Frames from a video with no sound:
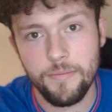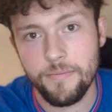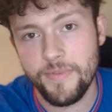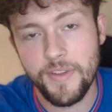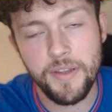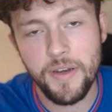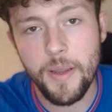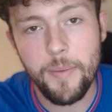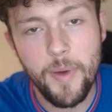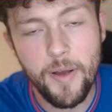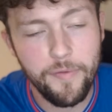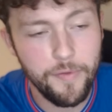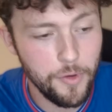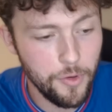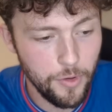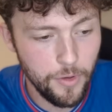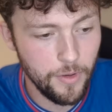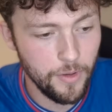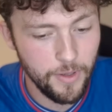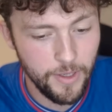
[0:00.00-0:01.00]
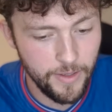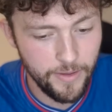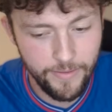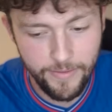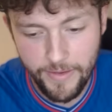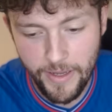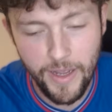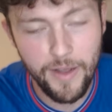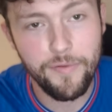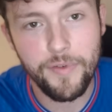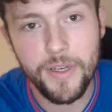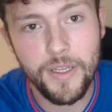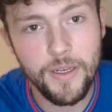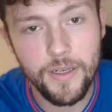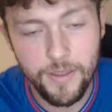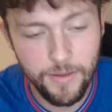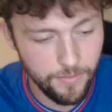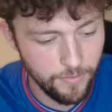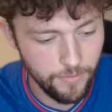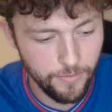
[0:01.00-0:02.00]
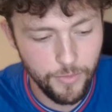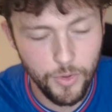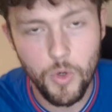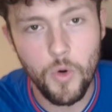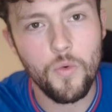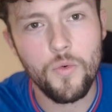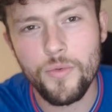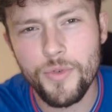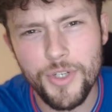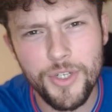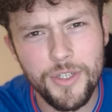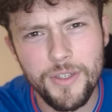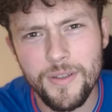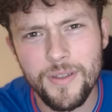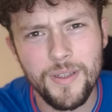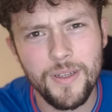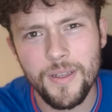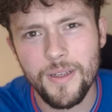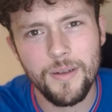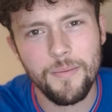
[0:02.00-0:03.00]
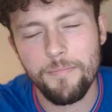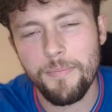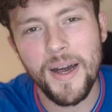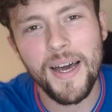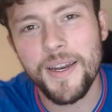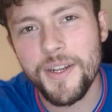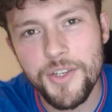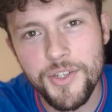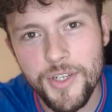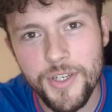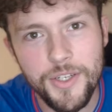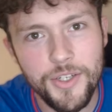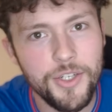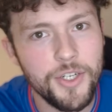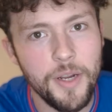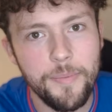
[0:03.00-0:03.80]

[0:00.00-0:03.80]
To name a few: Tavernier, Goldson, Barisic.